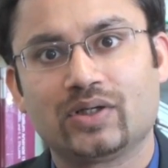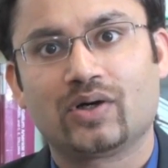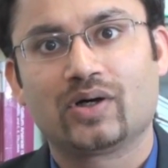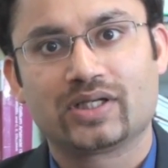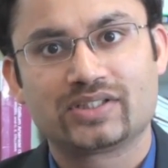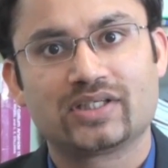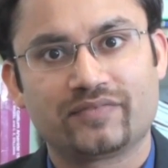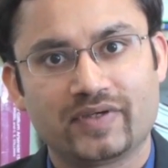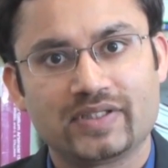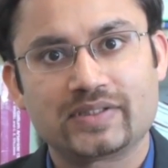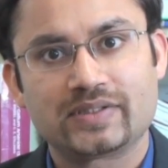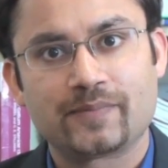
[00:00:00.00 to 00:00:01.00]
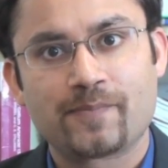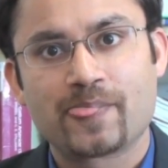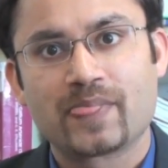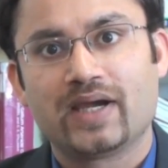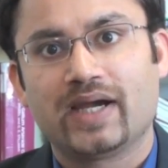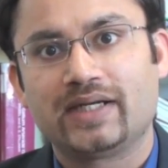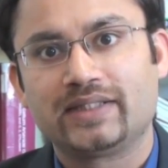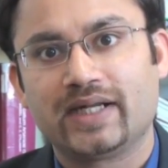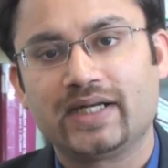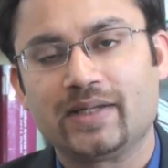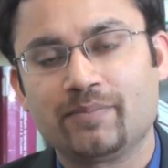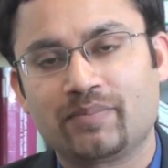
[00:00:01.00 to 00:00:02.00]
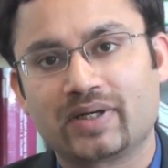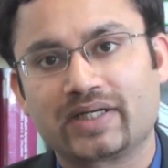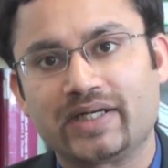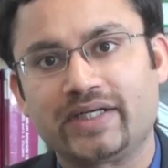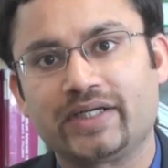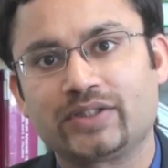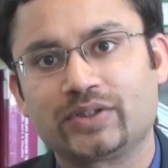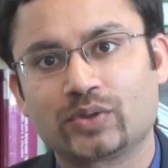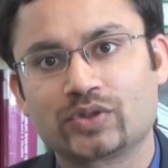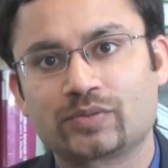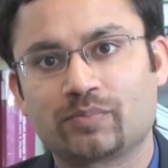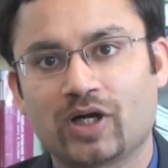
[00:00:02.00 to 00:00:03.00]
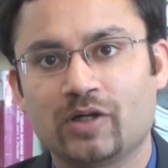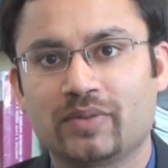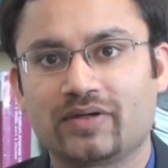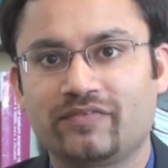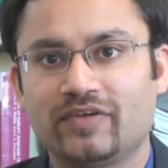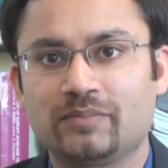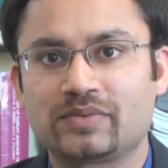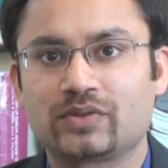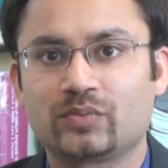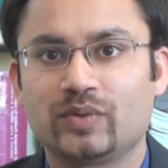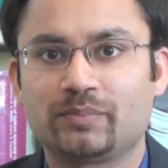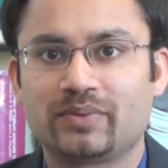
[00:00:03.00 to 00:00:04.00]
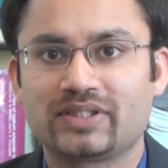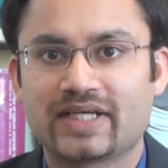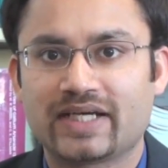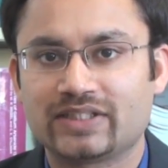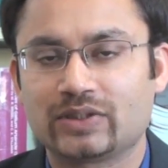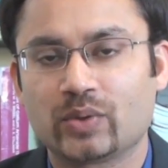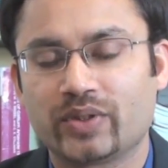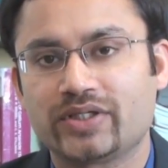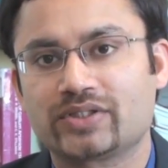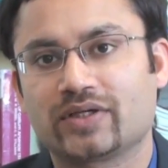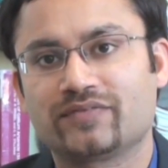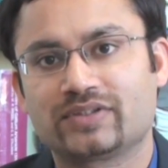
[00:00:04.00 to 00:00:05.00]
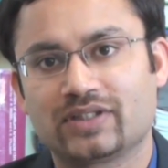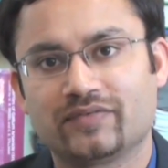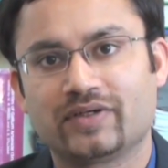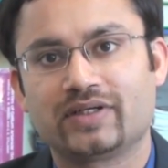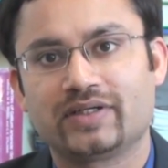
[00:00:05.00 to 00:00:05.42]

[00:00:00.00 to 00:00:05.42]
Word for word: on a surface and then impregnated those polymer films with precise loadings of silver